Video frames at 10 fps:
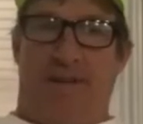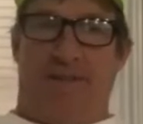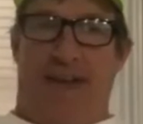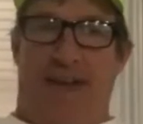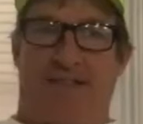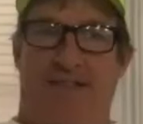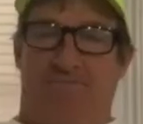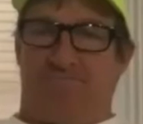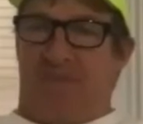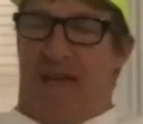That's,
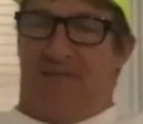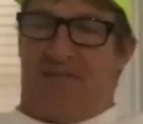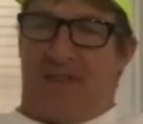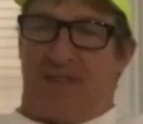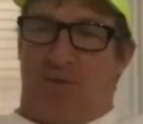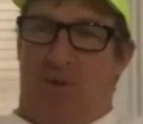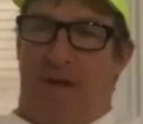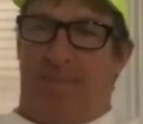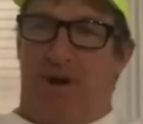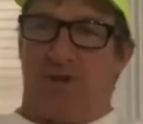I think, the way
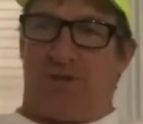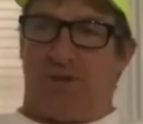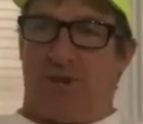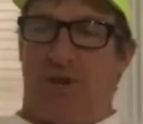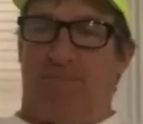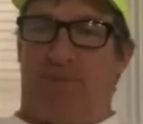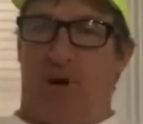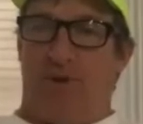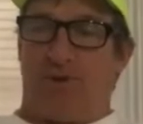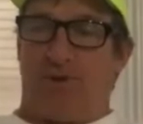most good
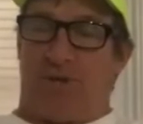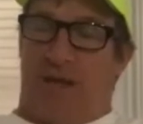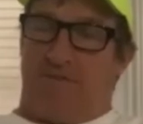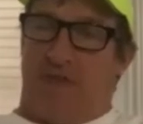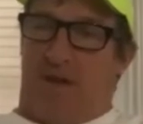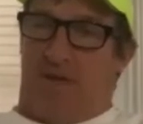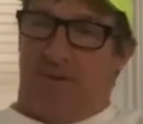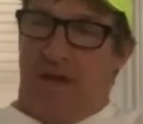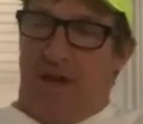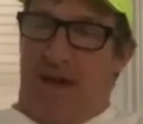pros, and,
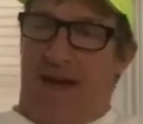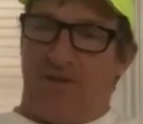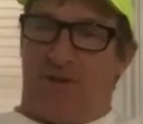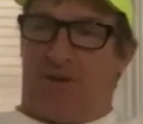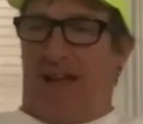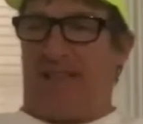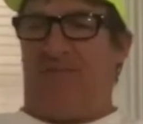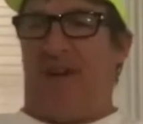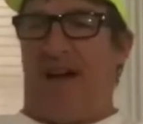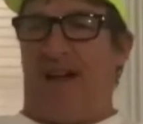how you
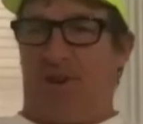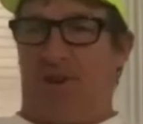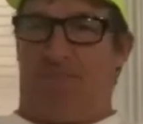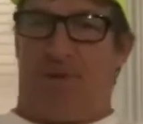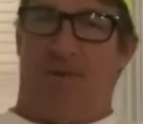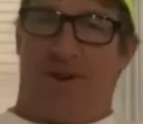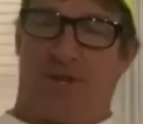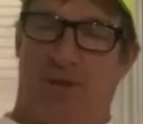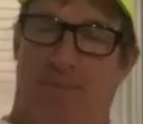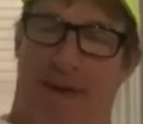classify a good pro
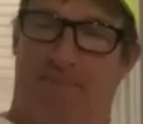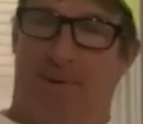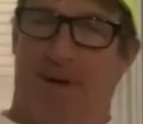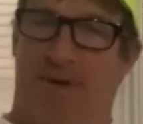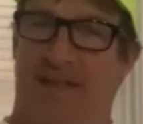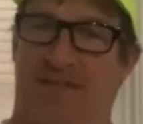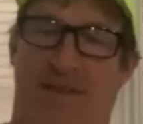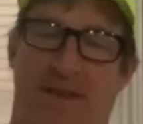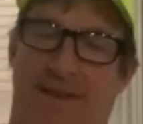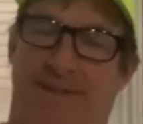versus a bad pro, that's
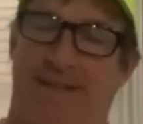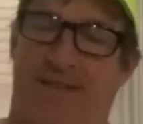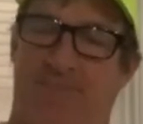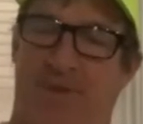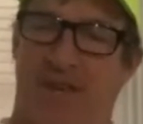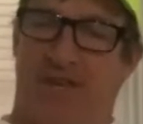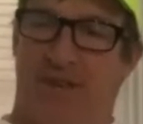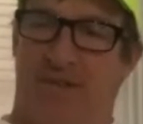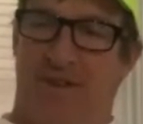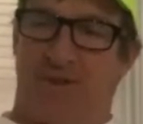up to each
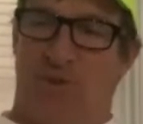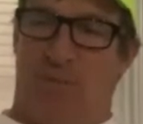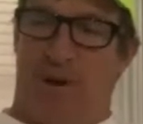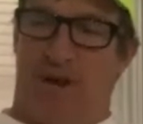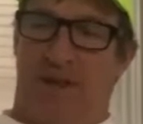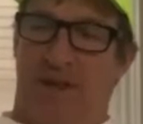individual. But